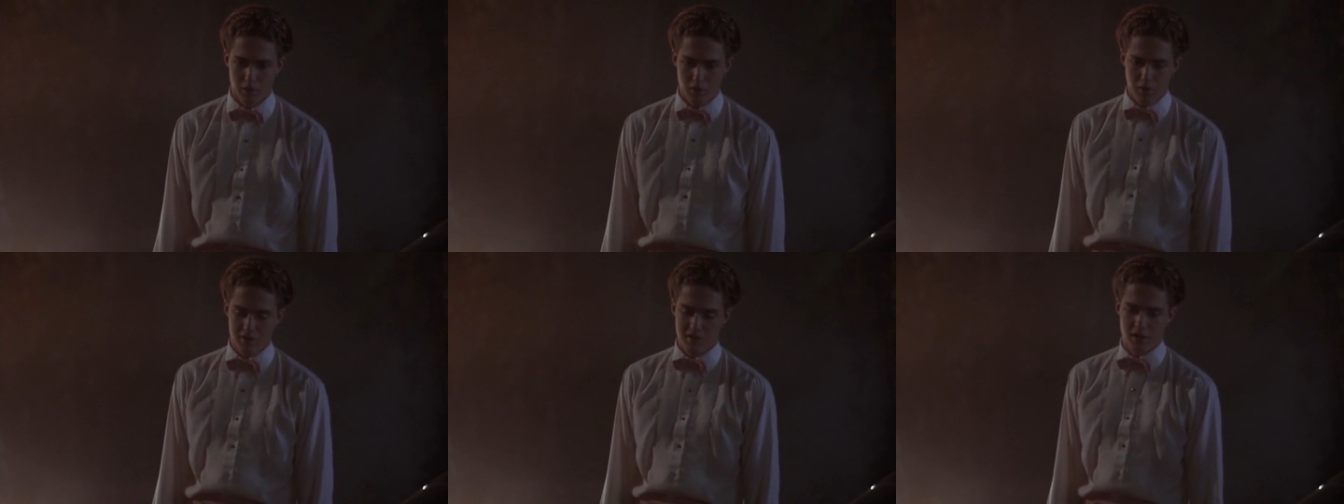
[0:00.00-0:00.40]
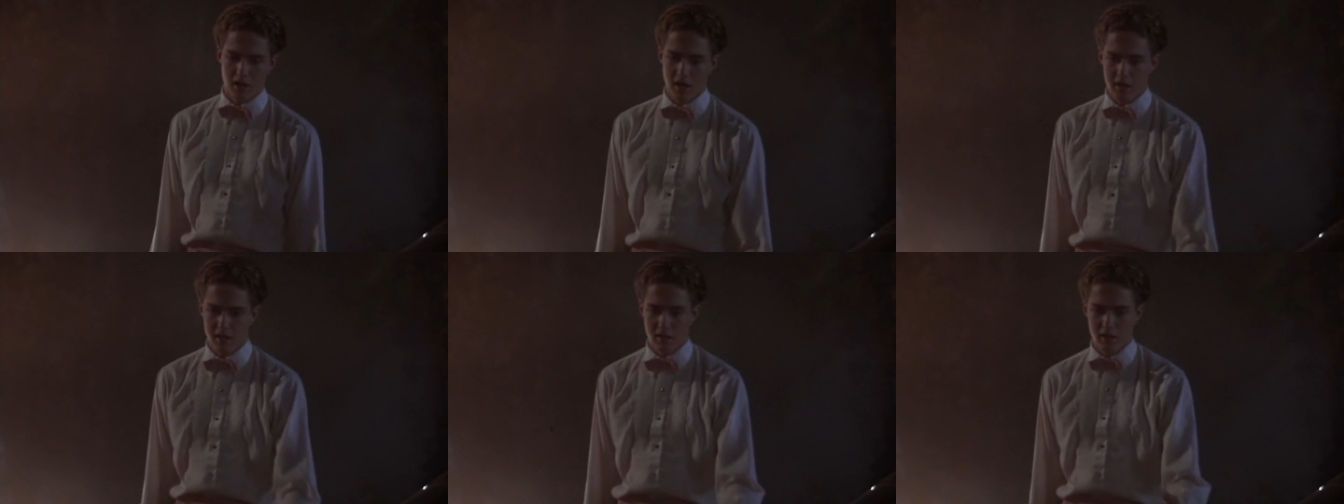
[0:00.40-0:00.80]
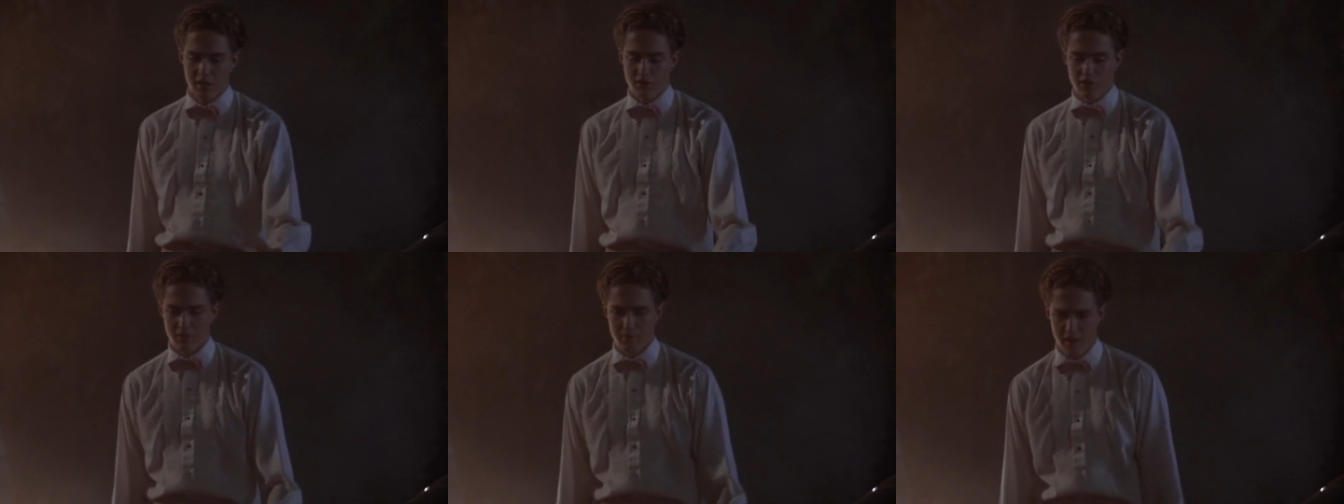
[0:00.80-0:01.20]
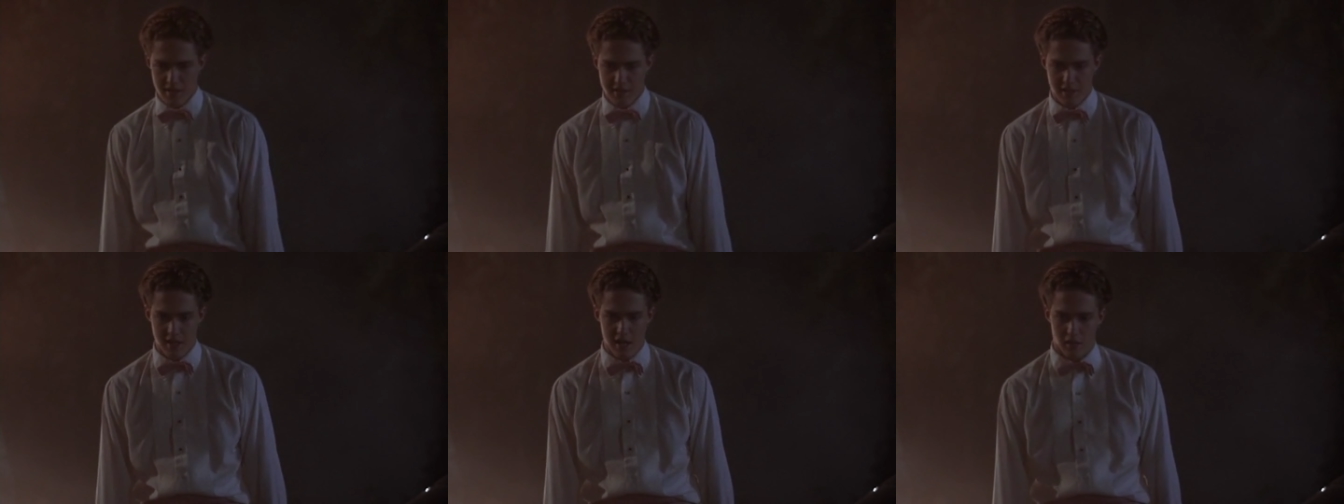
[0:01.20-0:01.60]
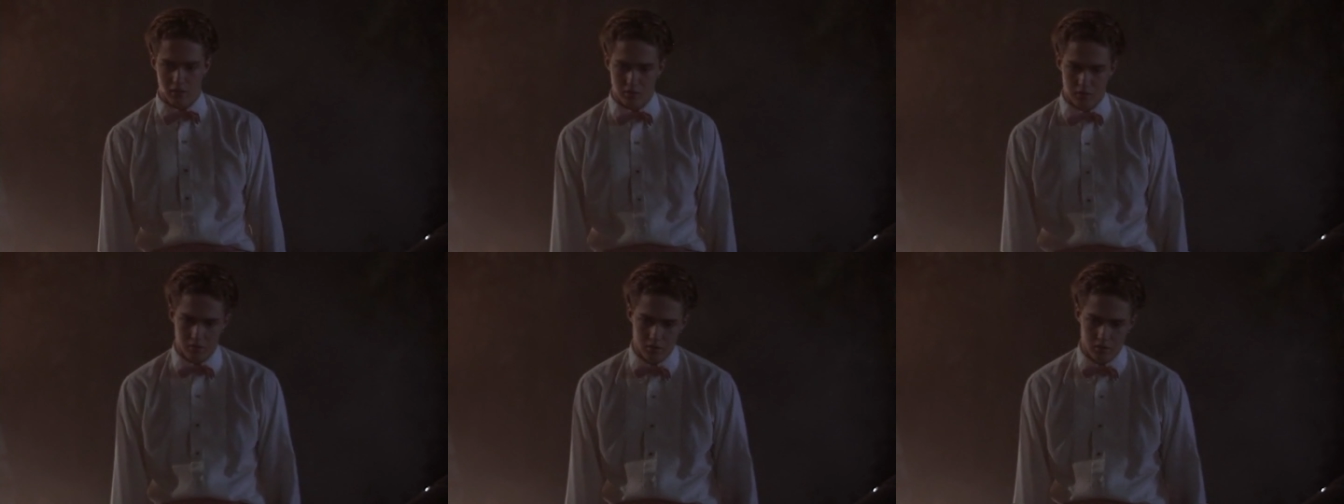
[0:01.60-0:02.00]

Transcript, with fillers: No, he's not. He's just passed out.